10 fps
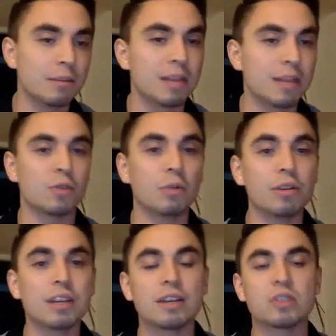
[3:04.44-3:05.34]
and to
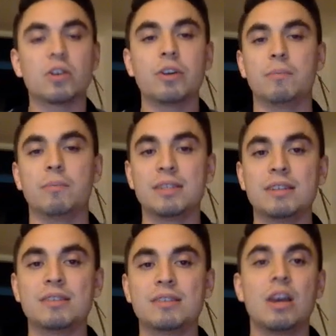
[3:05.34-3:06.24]
really kickstart your
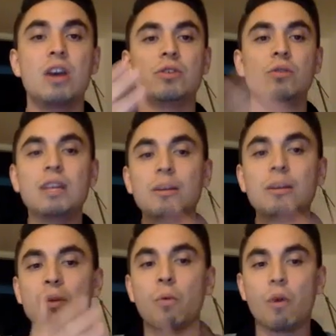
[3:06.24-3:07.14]
business, you need to
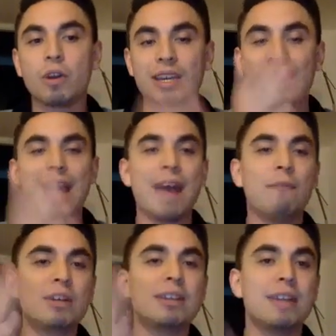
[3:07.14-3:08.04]
be working
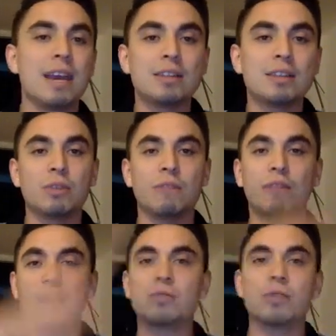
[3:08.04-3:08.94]
every day to
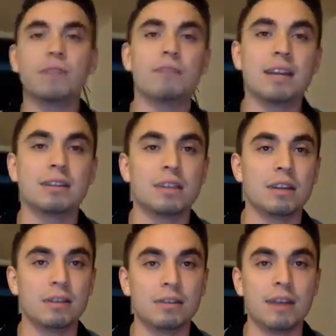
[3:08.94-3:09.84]
invite to an event at the
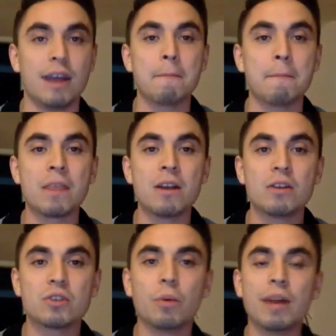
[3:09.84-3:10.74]
end of the day.
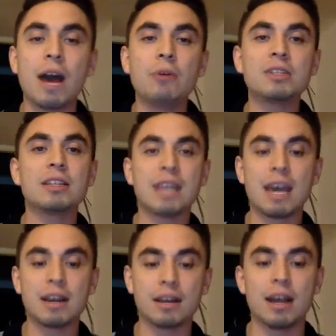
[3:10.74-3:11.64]
So when I was in
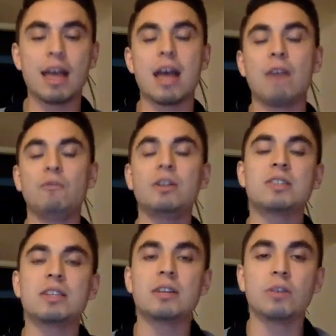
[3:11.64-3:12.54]
Canada, every
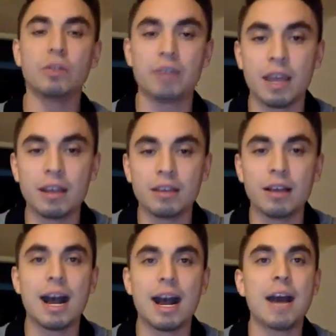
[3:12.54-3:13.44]
single day,
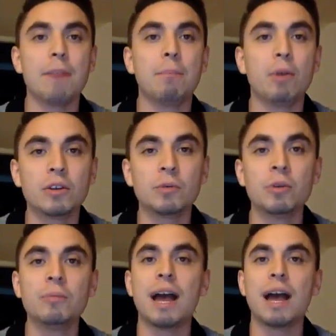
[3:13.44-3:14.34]
I had a boiling
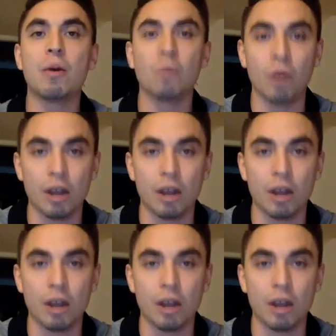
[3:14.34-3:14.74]
room at 1.